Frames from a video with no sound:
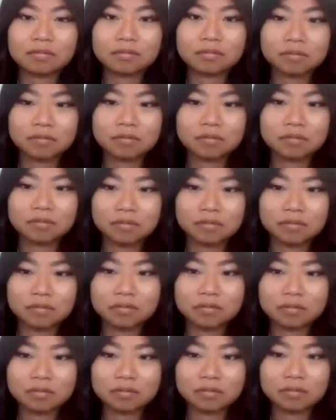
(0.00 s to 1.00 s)

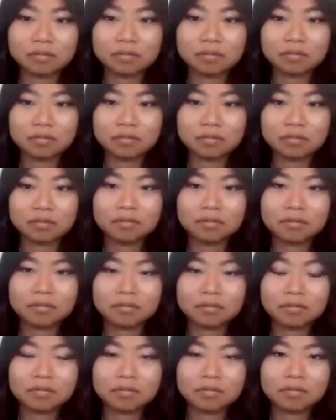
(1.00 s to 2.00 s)

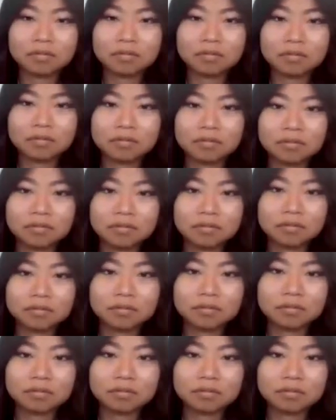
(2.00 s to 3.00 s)

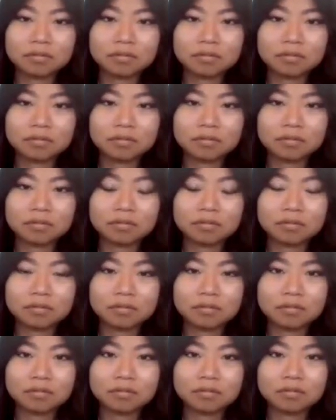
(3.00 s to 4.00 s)

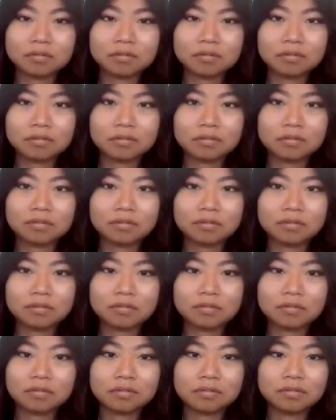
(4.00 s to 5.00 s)

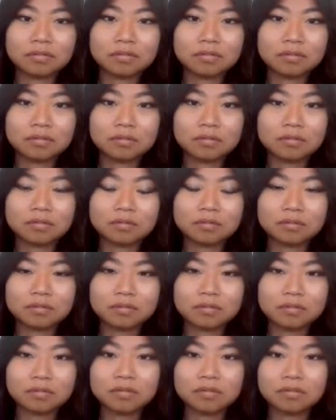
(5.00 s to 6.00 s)

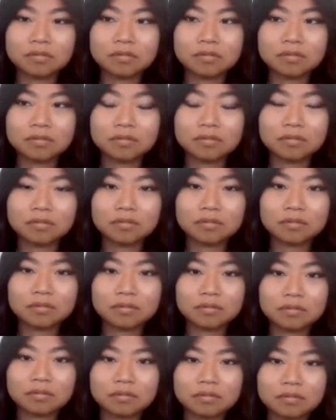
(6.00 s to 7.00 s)

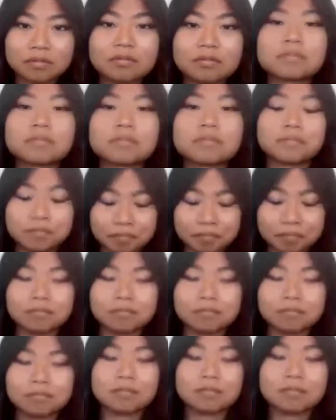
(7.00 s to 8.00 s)
This person isn't speaking.